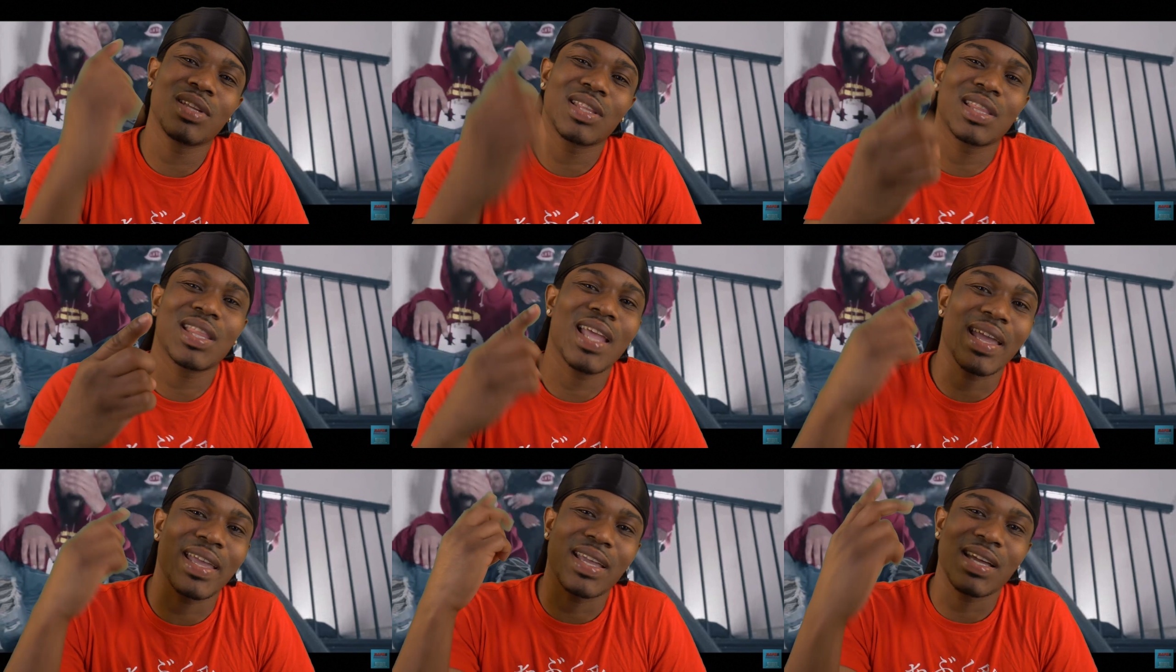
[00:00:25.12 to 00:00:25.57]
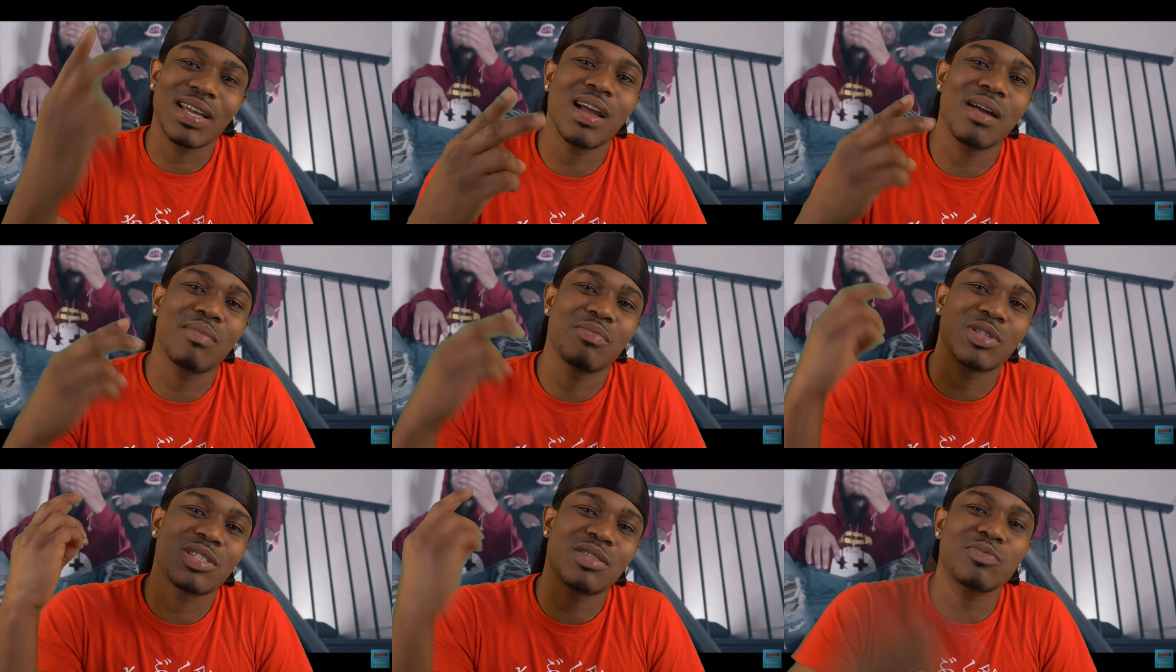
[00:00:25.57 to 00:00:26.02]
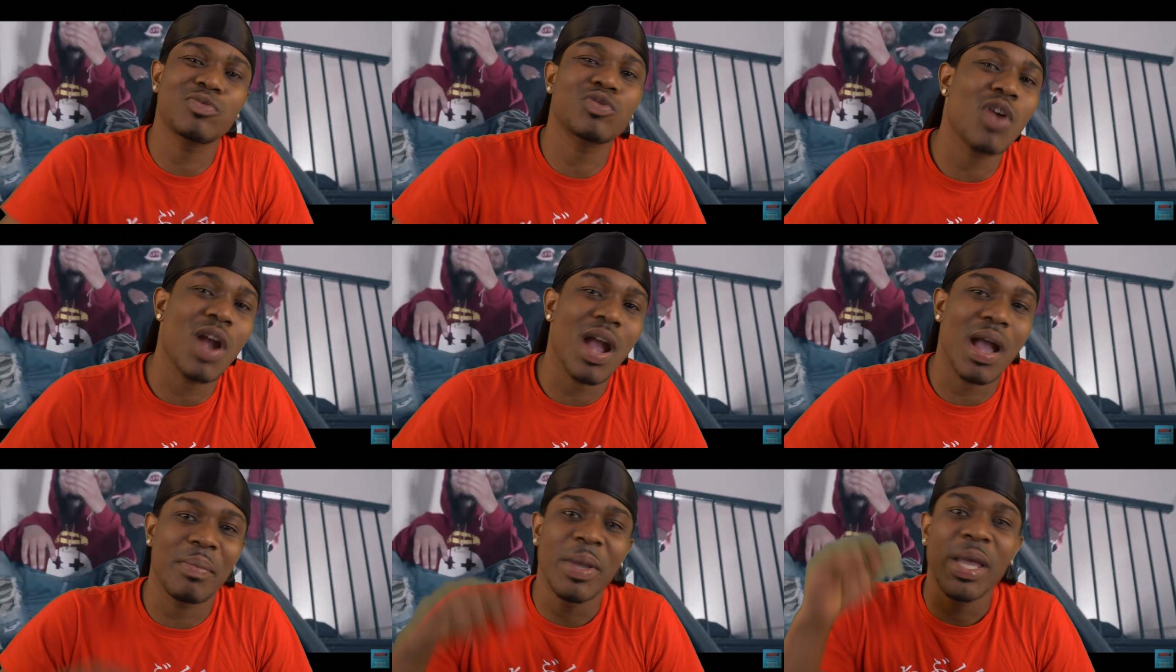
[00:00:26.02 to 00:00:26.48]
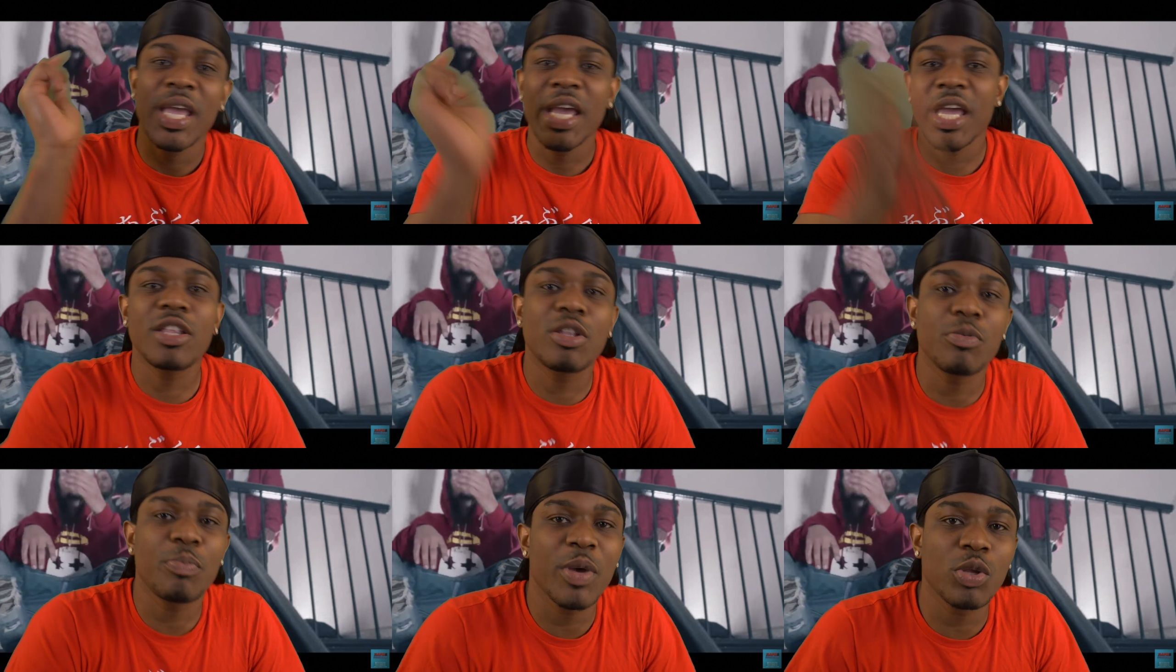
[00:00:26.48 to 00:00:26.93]
to like, comment, subscribe,
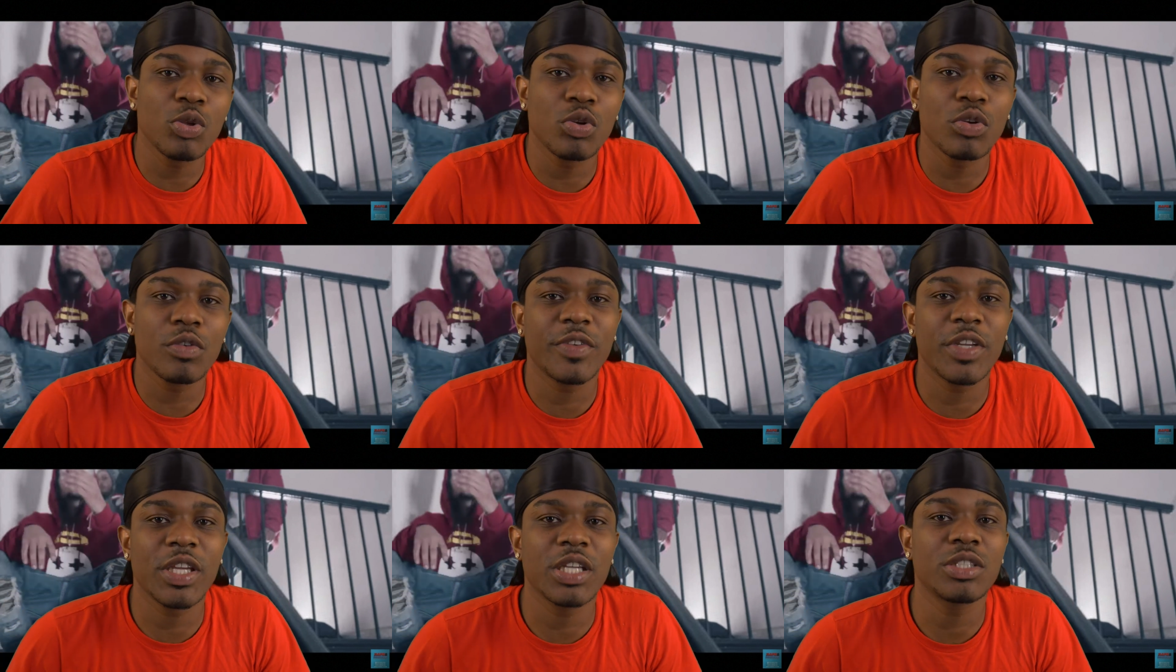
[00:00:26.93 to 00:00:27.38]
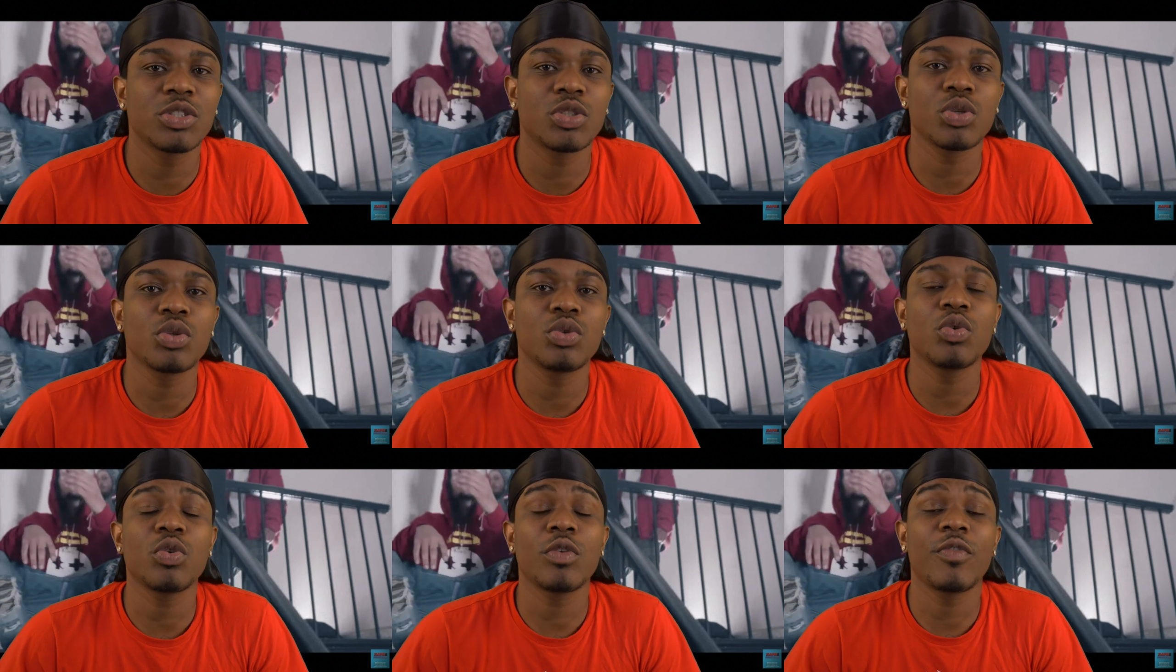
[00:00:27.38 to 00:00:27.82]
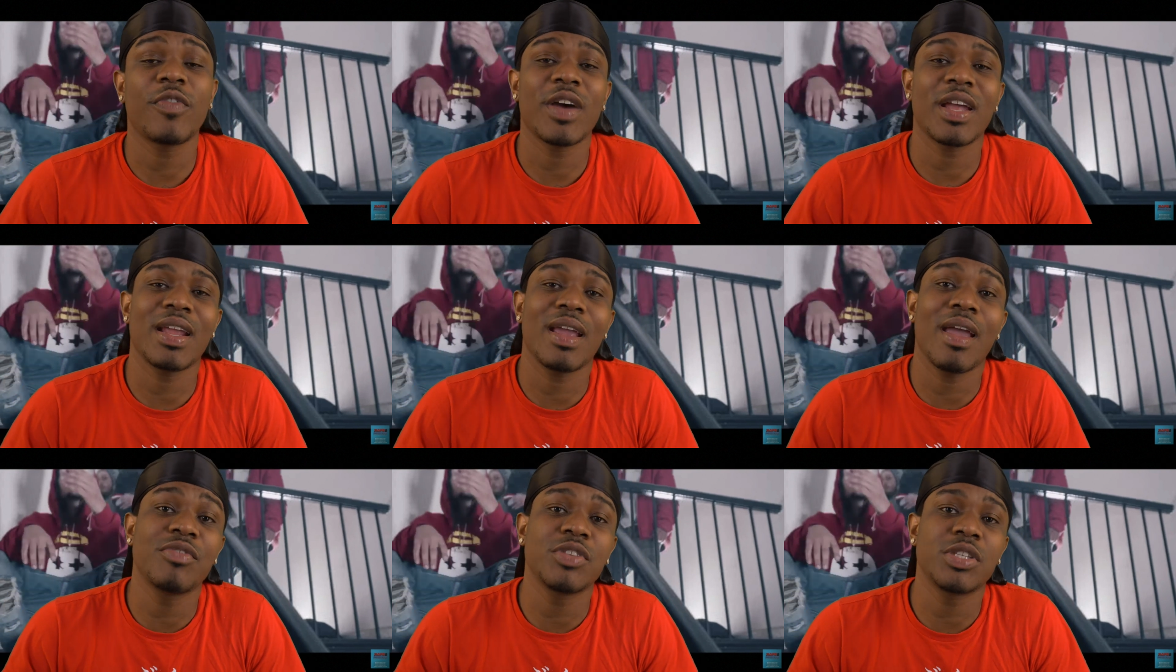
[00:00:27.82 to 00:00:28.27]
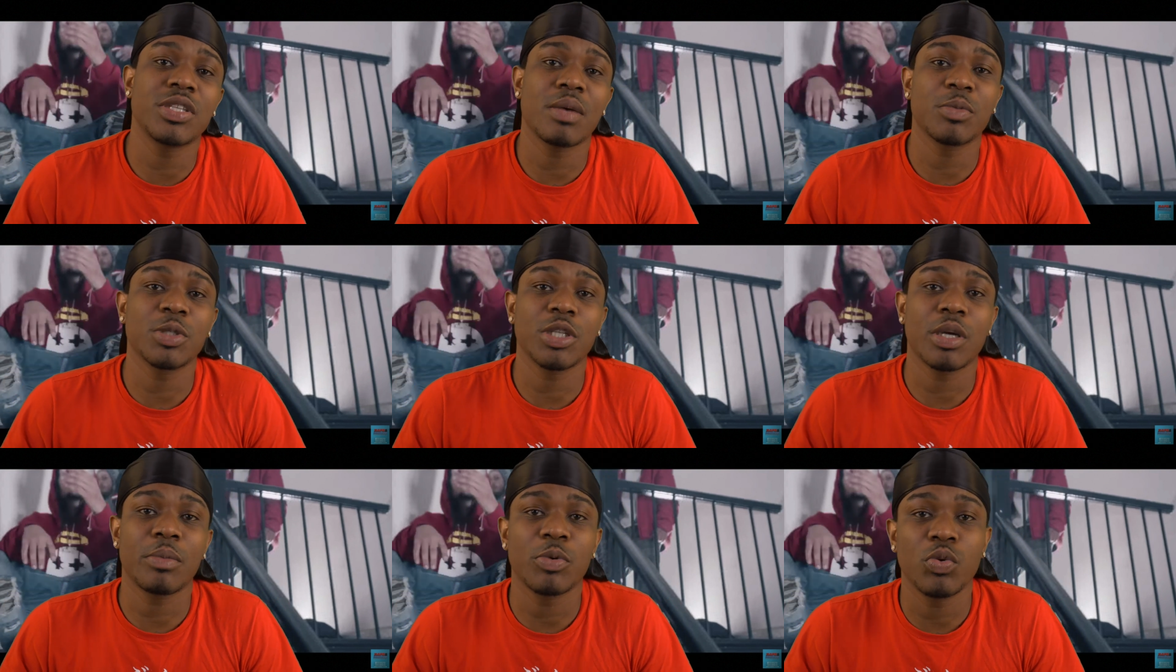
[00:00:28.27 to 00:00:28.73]
hit the bell notification so you're notified every
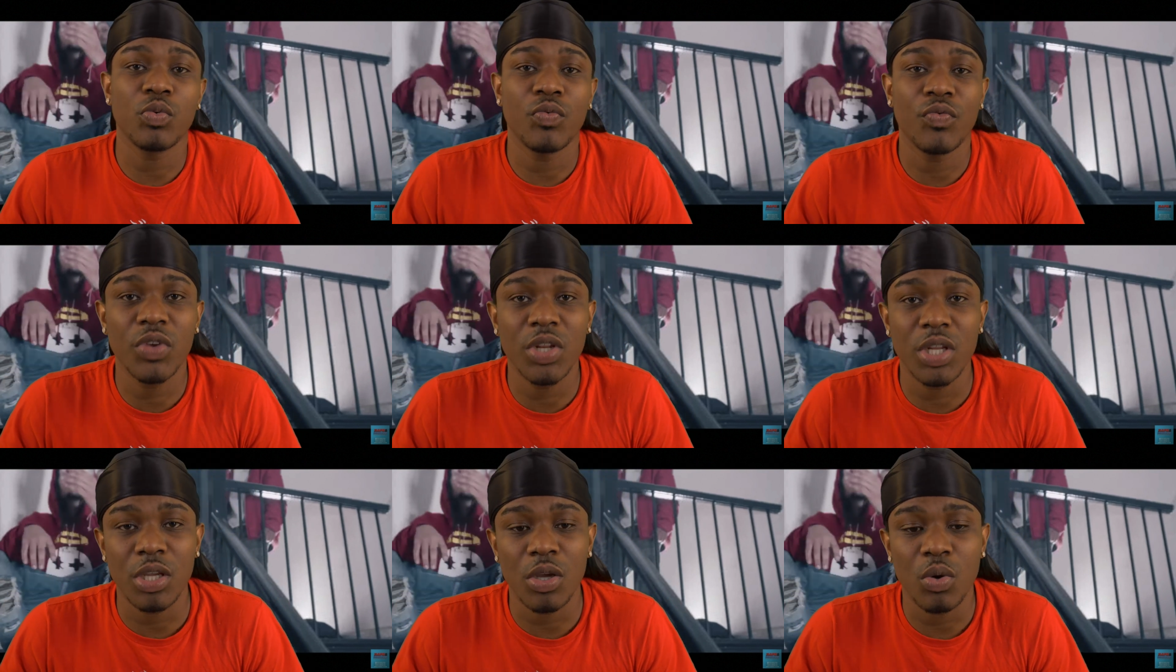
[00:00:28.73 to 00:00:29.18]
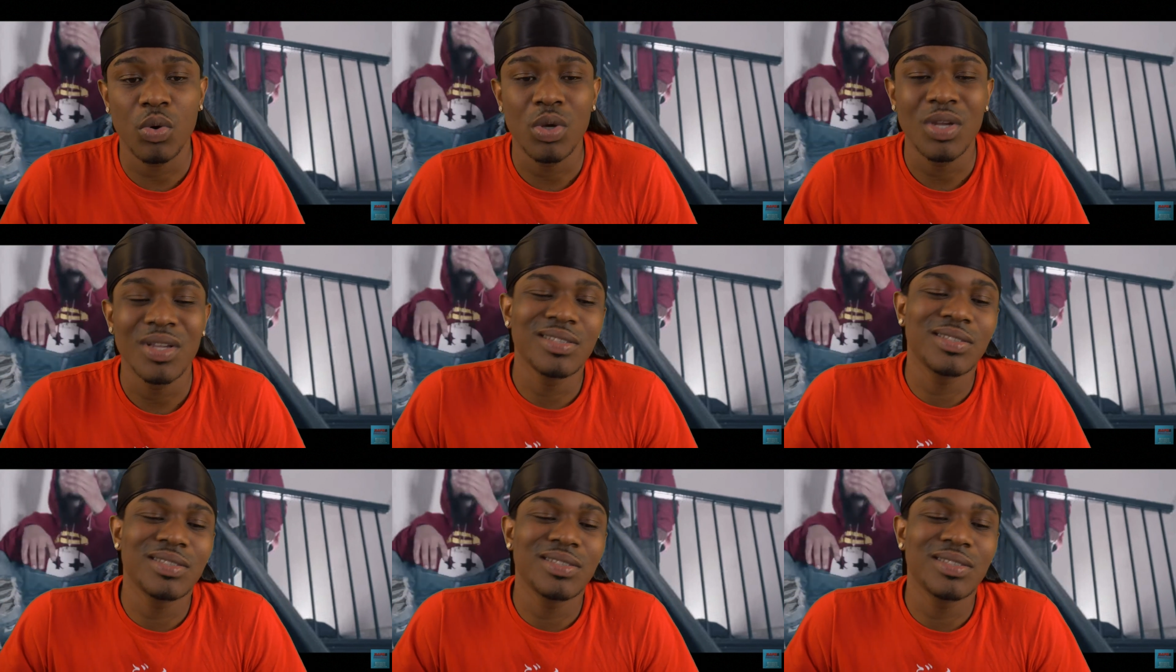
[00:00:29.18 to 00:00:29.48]
time I drop a new video.